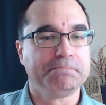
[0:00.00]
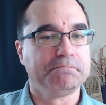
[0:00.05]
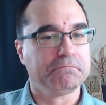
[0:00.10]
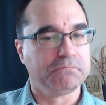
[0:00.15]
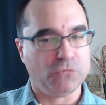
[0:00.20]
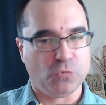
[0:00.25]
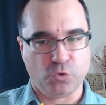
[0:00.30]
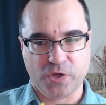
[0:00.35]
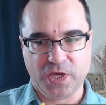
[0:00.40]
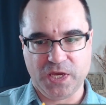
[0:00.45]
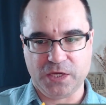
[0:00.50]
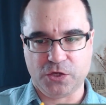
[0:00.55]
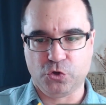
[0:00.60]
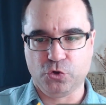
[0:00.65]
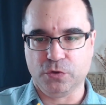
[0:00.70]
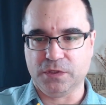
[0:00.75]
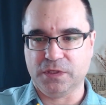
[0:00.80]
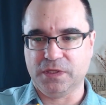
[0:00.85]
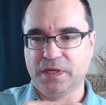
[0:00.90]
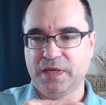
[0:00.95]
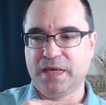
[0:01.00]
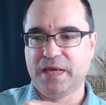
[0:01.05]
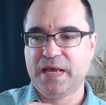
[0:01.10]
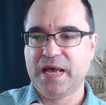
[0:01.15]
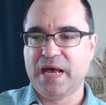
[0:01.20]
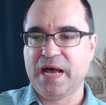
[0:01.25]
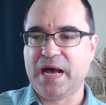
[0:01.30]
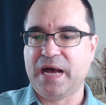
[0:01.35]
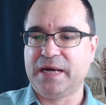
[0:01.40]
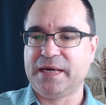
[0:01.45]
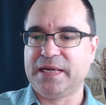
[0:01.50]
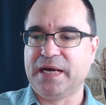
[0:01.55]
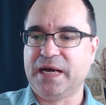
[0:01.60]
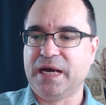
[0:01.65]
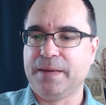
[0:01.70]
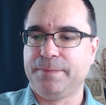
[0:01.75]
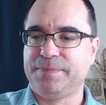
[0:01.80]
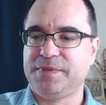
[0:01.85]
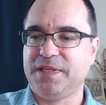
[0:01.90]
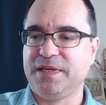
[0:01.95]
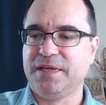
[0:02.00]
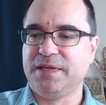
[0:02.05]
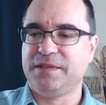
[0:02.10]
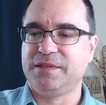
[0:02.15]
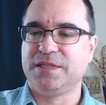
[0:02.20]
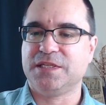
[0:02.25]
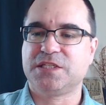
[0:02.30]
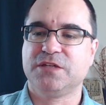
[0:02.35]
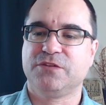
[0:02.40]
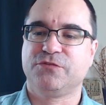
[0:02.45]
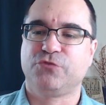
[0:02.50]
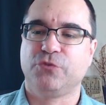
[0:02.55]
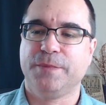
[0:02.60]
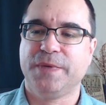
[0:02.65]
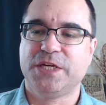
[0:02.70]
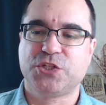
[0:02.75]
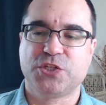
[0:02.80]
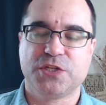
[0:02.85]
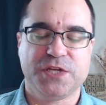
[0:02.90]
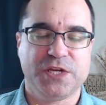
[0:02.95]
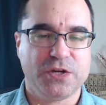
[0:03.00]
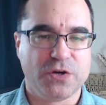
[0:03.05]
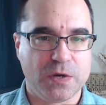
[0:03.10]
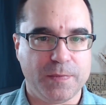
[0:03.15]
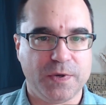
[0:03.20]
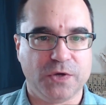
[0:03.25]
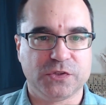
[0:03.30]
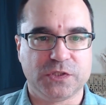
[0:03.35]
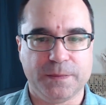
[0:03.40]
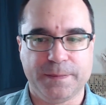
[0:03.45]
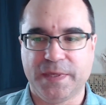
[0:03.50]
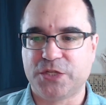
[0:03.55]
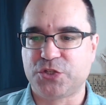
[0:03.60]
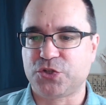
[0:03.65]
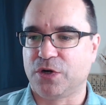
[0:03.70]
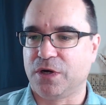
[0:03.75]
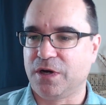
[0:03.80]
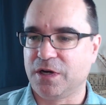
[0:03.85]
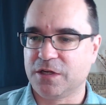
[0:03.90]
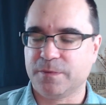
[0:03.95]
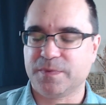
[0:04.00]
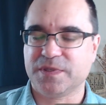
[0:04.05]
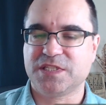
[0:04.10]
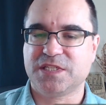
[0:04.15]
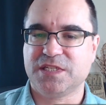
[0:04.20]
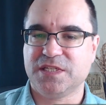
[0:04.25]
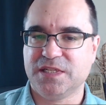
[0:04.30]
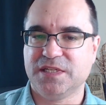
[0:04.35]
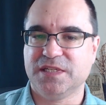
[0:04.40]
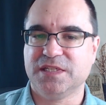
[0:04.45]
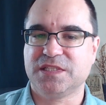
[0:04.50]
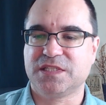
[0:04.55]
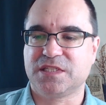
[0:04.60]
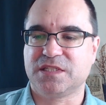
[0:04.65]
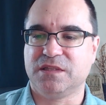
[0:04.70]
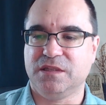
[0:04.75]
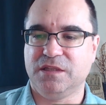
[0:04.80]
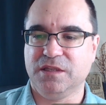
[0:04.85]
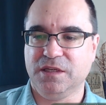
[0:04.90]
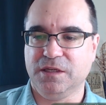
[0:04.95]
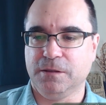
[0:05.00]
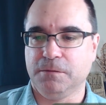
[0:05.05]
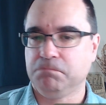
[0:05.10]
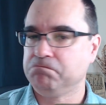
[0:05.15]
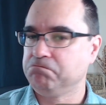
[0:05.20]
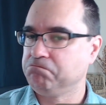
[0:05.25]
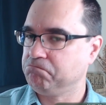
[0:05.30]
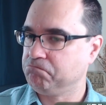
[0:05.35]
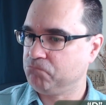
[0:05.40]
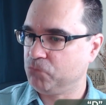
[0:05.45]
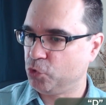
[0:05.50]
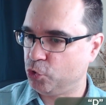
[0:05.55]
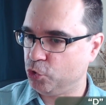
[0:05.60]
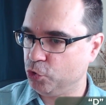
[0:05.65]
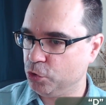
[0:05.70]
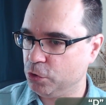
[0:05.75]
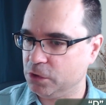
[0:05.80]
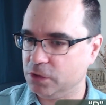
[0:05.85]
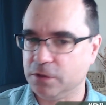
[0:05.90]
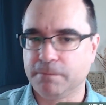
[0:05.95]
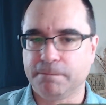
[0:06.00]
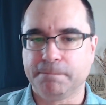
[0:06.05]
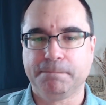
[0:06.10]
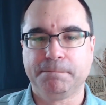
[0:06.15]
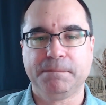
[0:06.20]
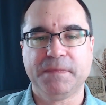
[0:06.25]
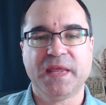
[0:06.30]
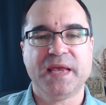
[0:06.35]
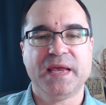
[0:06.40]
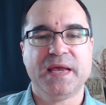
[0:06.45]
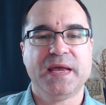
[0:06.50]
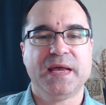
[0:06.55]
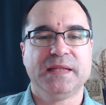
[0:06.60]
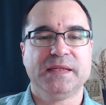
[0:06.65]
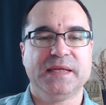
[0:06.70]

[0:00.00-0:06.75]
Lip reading: Okay, good. I'm going to update this information here about the major occupancy. It's D. Good. The